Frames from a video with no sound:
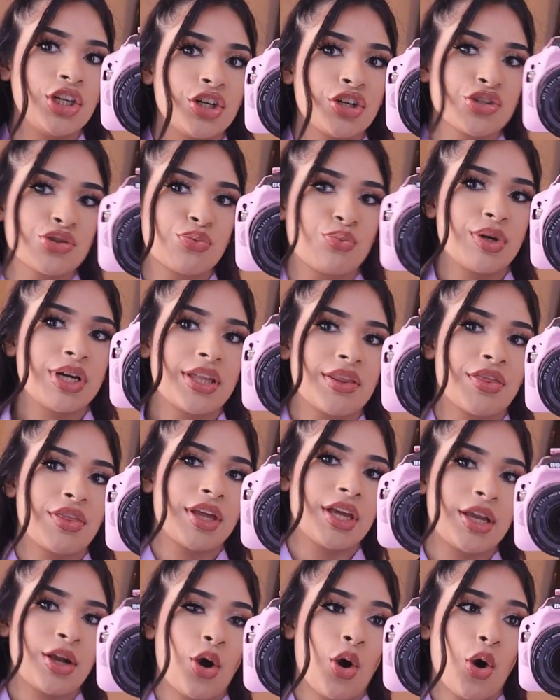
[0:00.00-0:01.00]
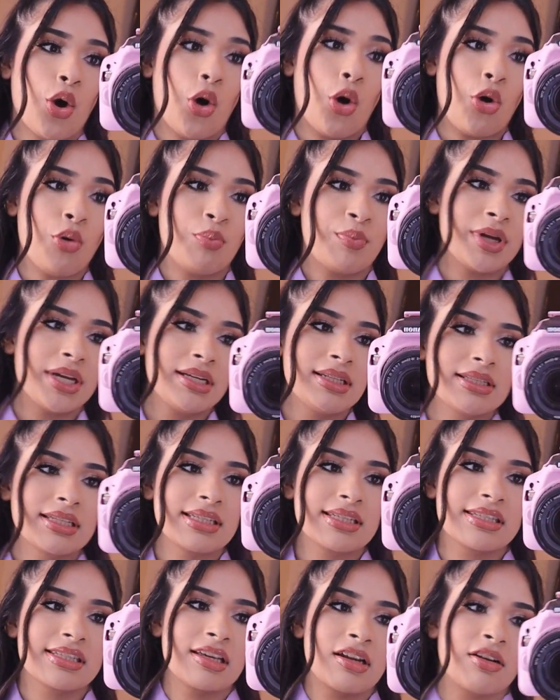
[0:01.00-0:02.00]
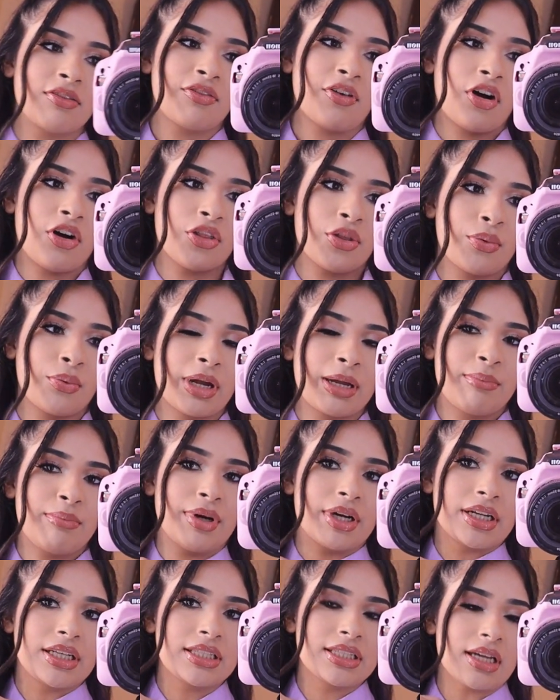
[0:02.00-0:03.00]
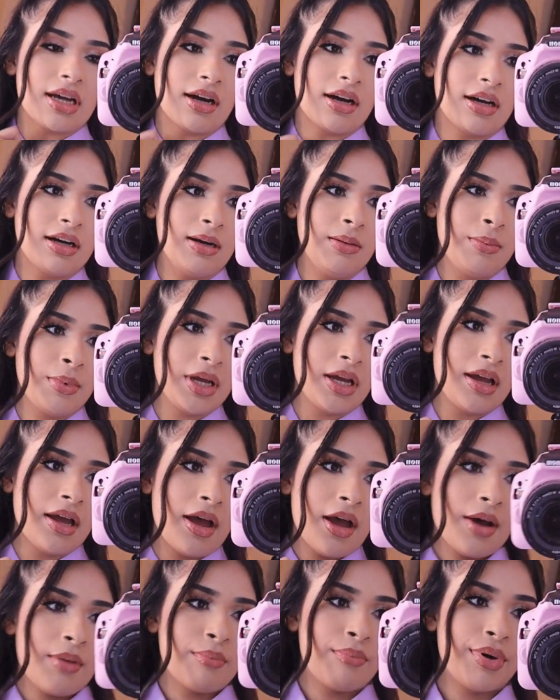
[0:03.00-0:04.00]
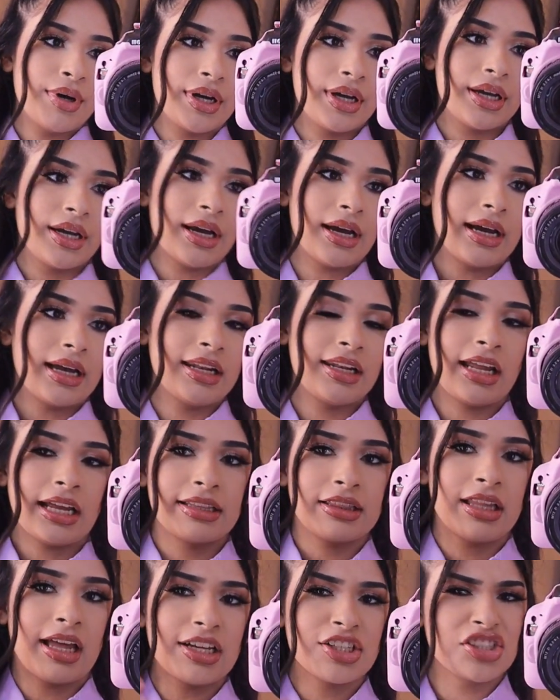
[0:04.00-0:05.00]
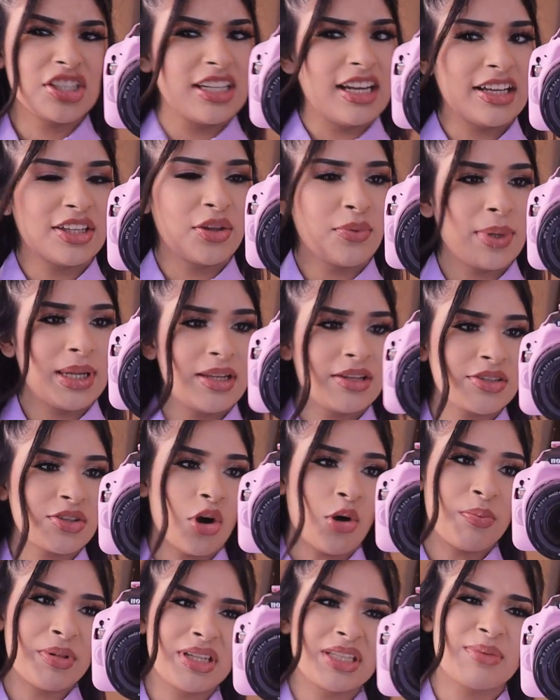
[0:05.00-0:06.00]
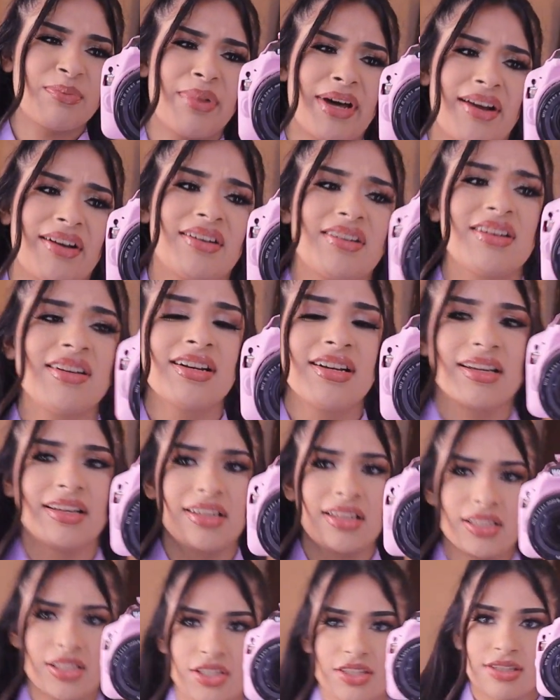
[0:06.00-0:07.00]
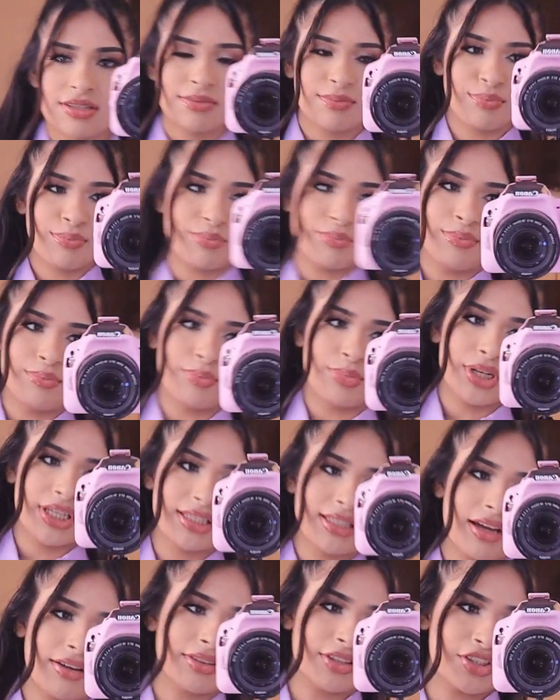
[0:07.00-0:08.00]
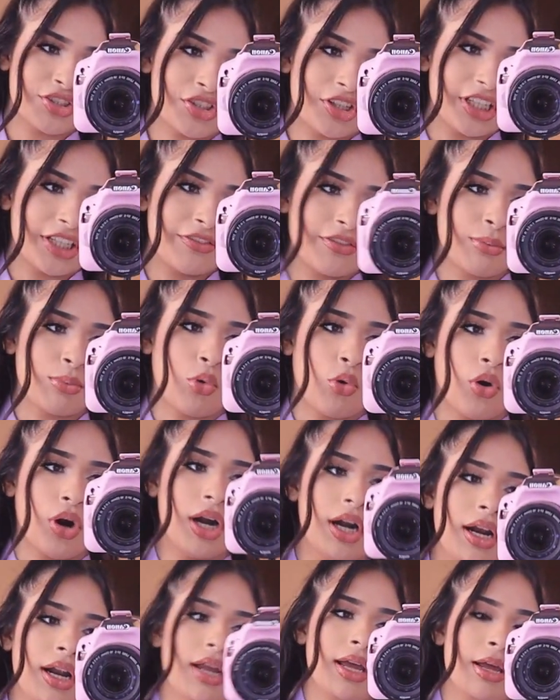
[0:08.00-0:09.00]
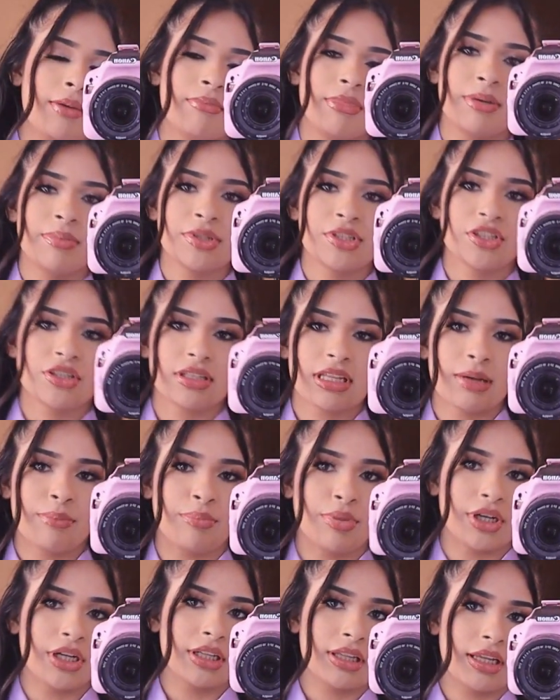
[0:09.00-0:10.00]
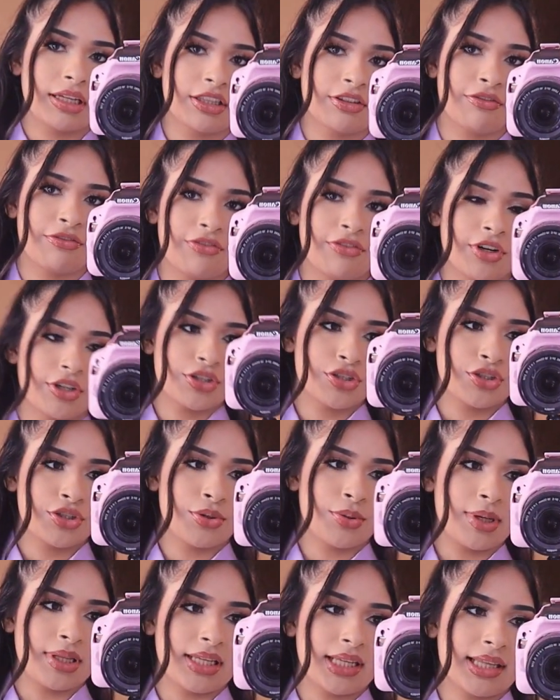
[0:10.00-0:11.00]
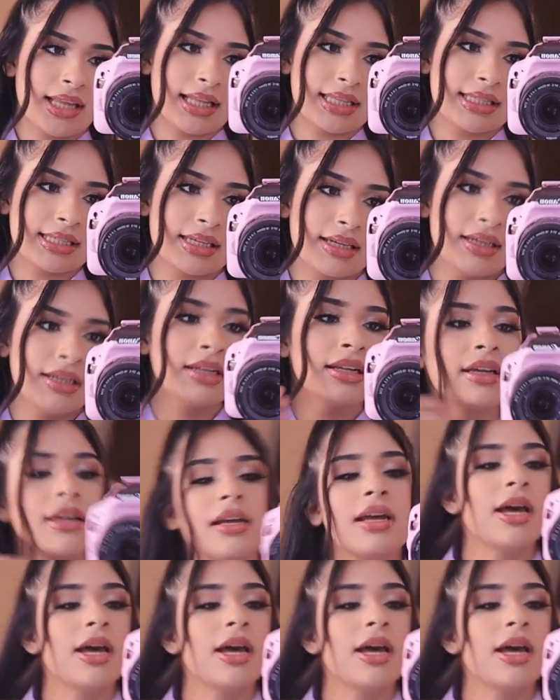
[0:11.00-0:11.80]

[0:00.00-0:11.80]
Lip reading: looks with it opened instead of all the way buttoned up, but I actually like the way it looks opened better. It just brings out the shirt even more. Maybe just like button like the first 2 and then that's it.